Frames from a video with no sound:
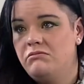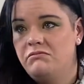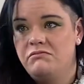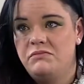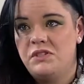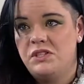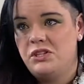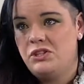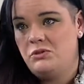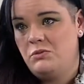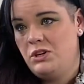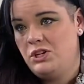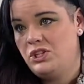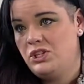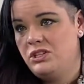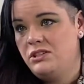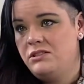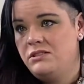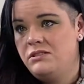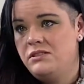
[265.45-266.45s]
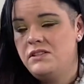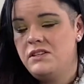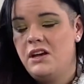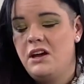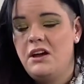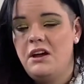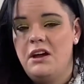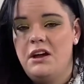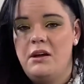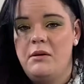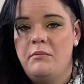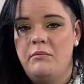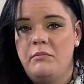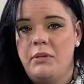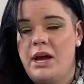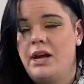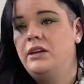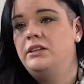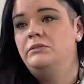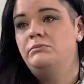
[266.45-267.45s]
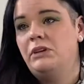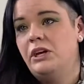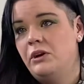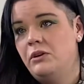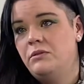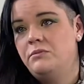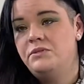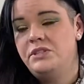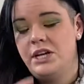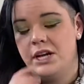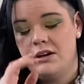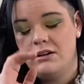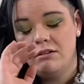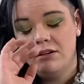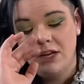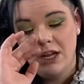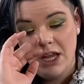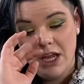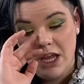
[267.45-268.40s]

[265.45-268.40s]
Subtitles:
situations back in my hometown.